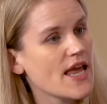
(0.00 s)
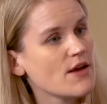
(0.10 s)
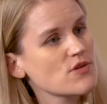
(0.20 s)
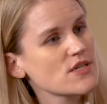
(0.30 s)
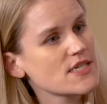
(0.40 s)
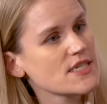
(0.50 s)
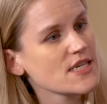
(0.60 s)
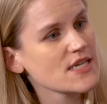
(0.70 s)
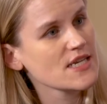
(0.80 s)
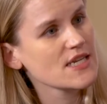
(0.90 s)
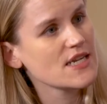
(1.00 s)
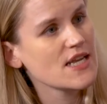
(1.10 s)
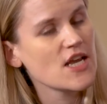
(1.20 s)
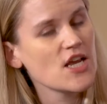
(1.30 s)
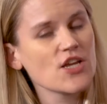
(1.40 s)
And we're yeah. seeing
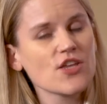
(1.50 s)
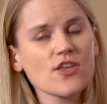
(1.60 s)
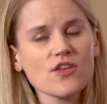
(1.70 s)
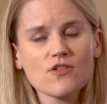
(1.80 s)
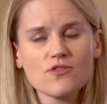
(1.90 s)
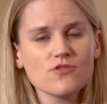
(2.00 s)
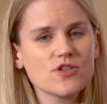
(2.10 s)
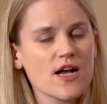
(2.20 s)
huge